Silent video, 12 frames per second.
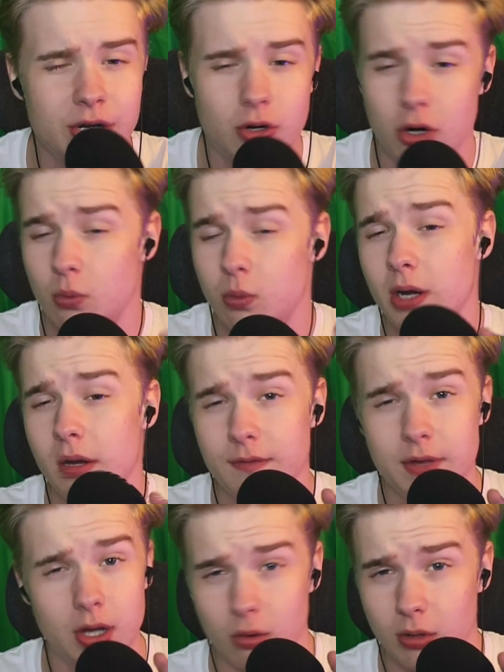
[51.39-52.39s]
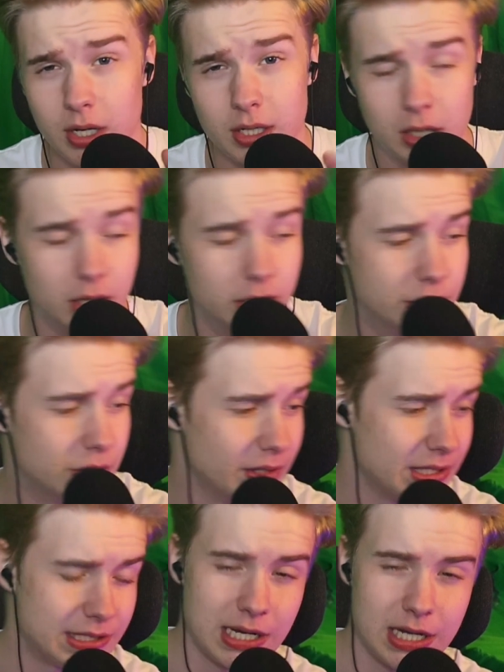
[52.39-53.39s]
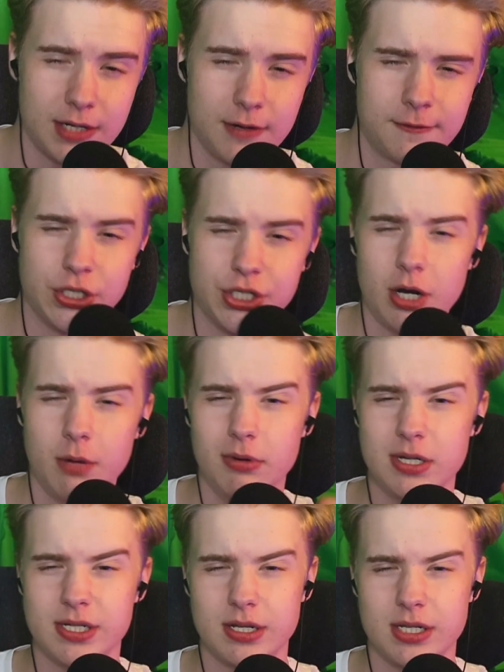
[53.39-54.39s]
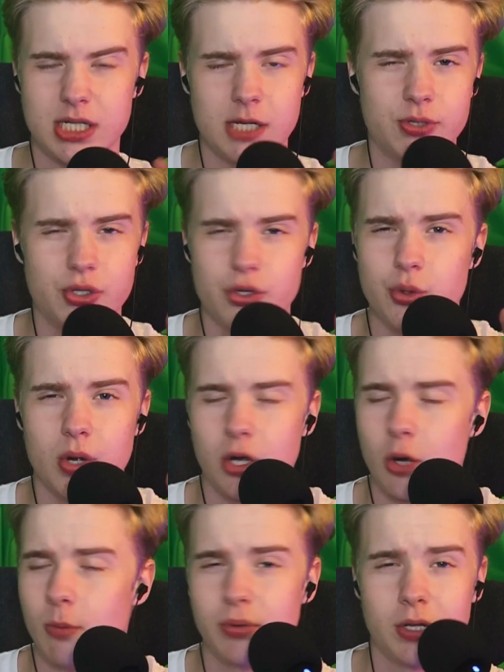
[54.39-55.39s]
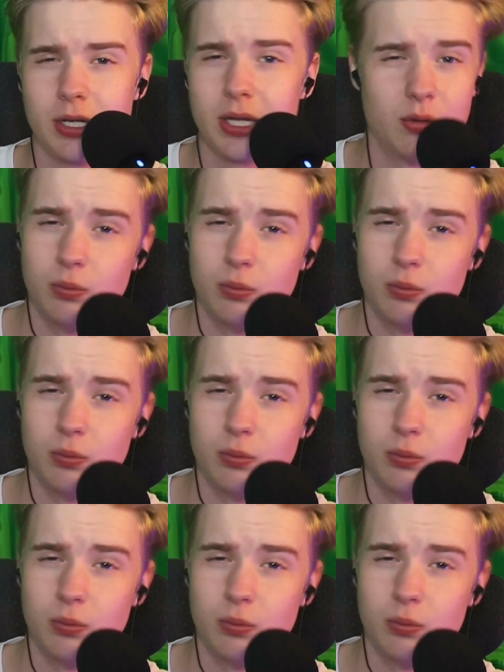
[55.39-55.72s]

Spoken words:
or one of the only countries, that for some reason seems to do it completely